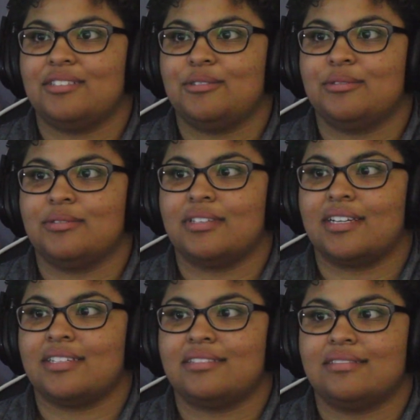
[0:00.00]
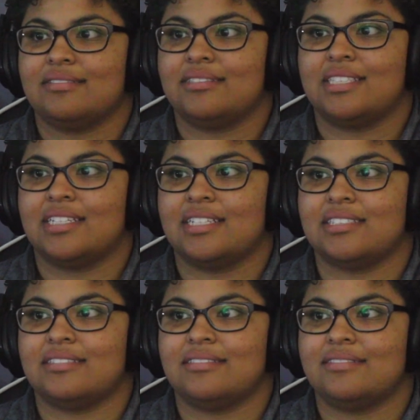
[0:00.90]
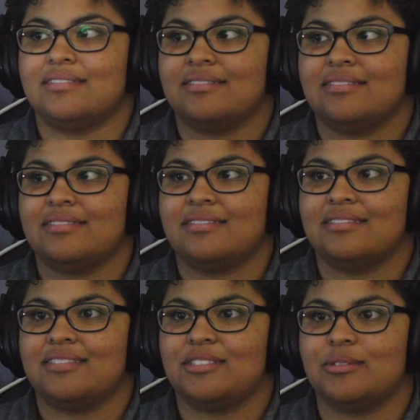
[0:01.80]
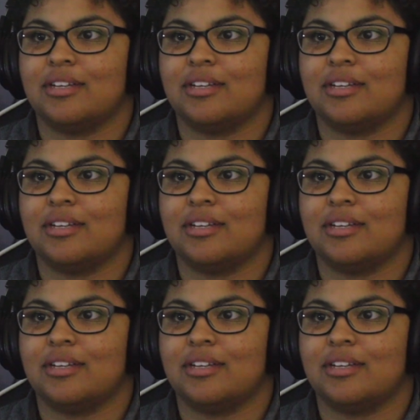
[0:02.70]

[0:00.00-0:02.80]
you, like, said that you